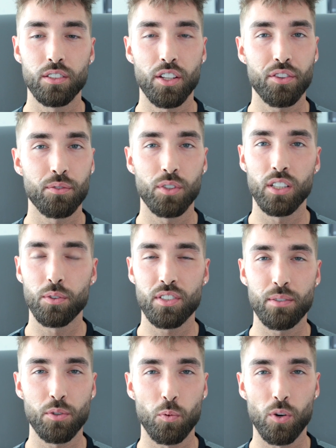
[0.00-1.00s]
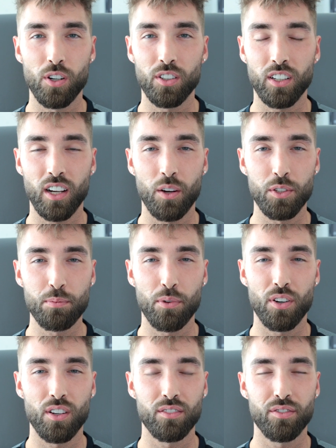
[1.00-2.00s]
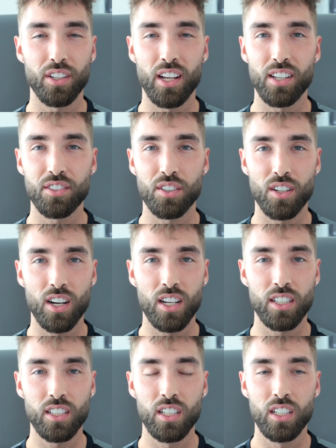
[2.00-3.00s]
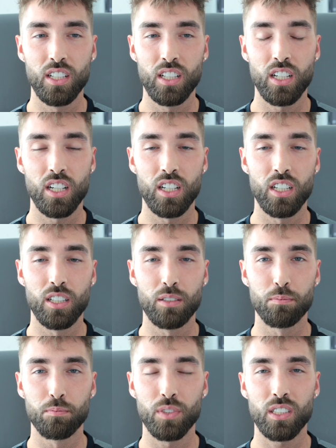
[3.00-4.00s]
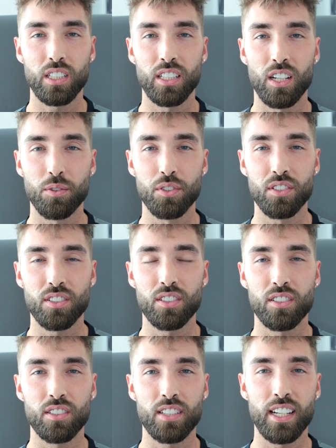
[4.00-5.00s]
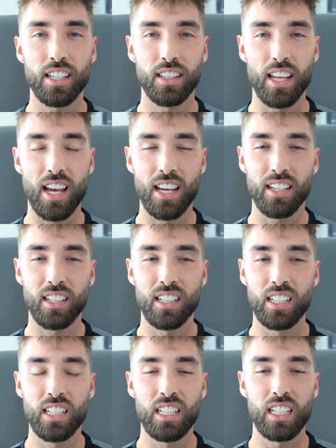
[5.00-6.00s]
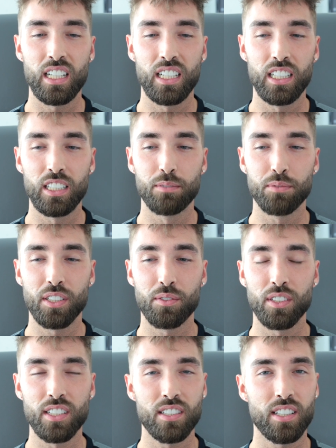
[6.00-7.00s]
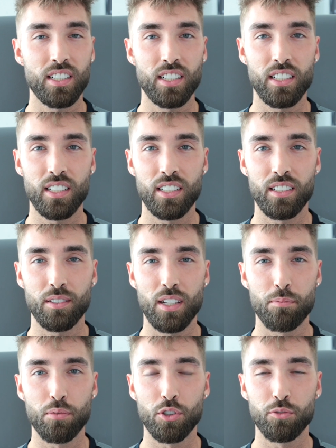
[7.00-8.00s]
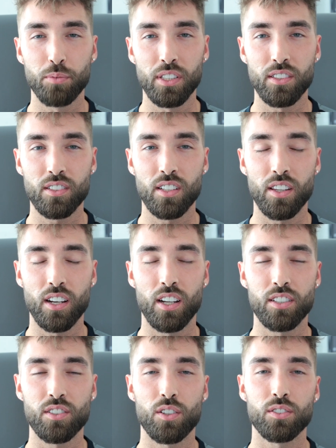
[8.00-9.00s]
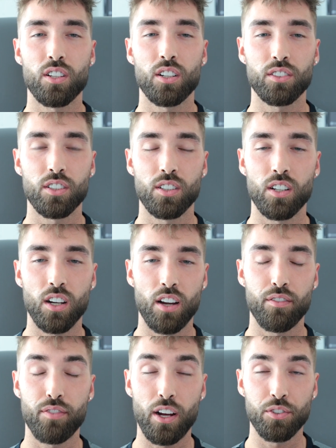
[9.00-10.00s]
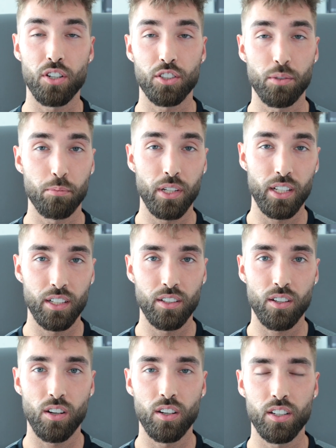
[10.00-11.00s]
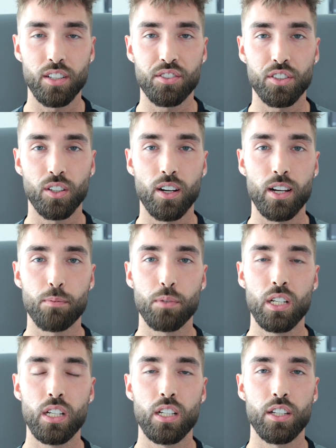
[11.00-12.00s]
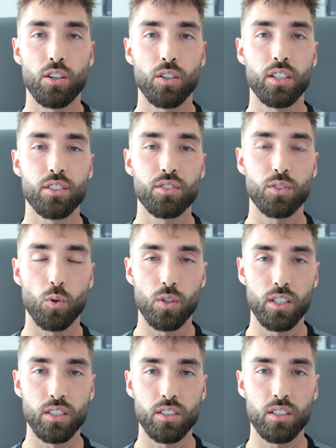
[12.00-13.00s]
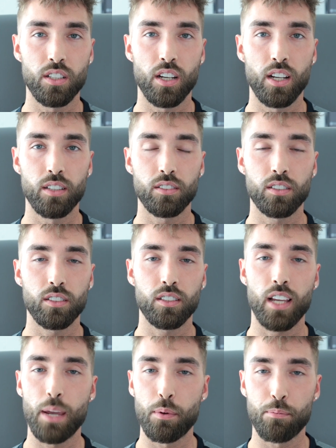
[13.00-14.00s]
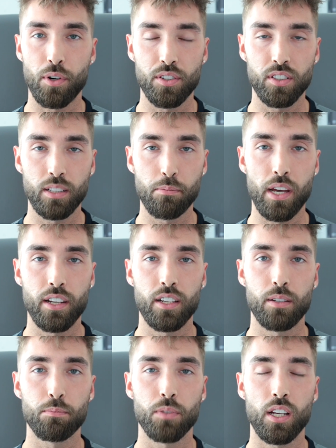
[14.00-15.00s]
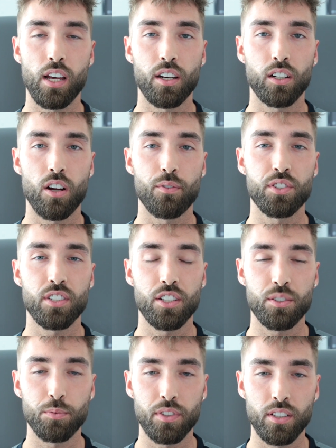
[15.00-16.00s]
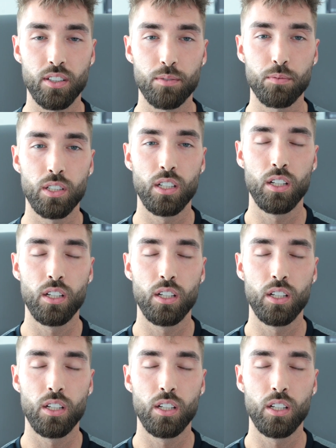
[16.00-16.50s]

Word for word: Nothing really seemed to work. I was put on finasteride, um, and I was taking that. Um, didn't really see any improvements, and then I saw Dr. I found Dr. Ben on Instagram and all his stories, and I came and personally met him, had a conversation with him.